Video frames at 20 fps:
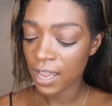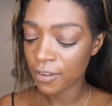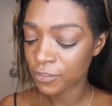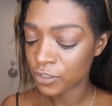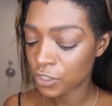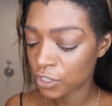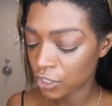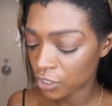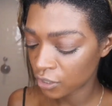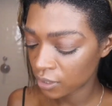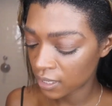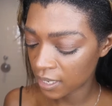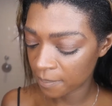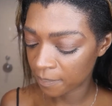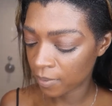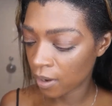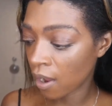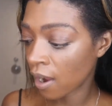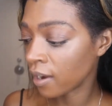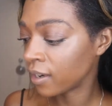have two
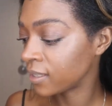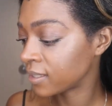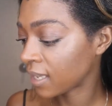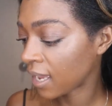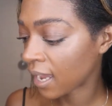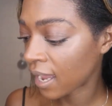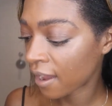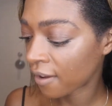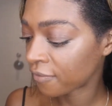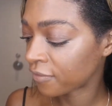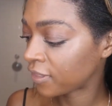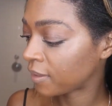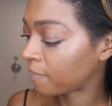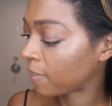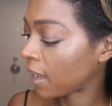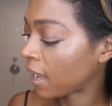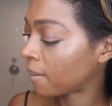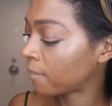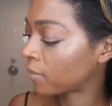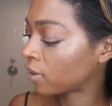lip liners. I have the
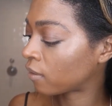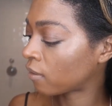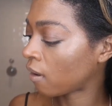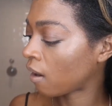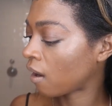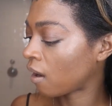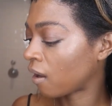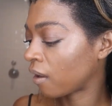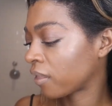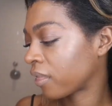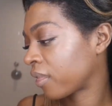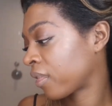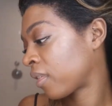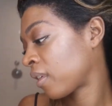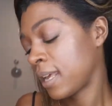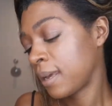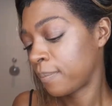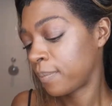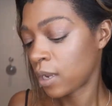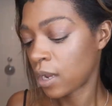Pat McGrath
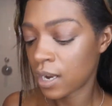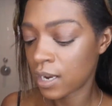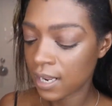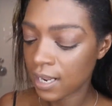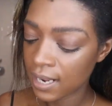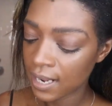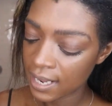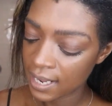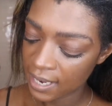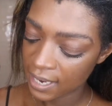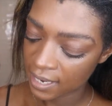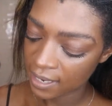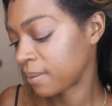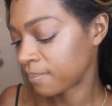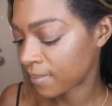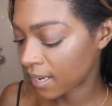lip liner in